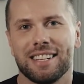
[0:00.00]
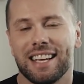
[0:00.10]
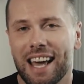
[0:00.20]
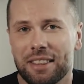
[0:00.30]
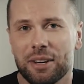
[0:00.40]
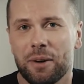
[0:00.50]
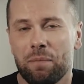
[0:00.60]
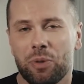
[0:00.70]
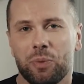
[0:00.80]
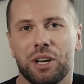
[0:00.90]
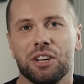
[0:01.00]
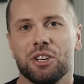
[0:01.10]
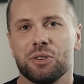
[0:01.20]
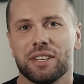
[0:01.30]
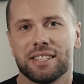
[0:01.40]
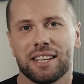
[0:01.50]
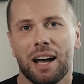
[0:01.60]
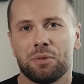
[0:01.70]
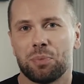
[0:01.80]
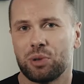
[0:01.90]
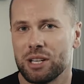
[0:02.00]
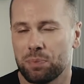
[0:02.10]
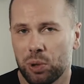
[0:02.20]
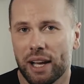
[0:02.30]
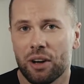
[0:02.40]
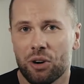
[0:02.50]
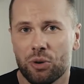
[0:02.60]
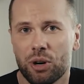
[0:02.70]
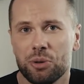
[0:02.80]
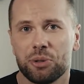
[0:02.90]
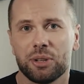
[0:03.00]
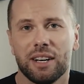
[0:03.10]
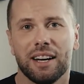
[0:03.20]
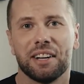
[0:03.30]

Together, we can use this time to press play on growth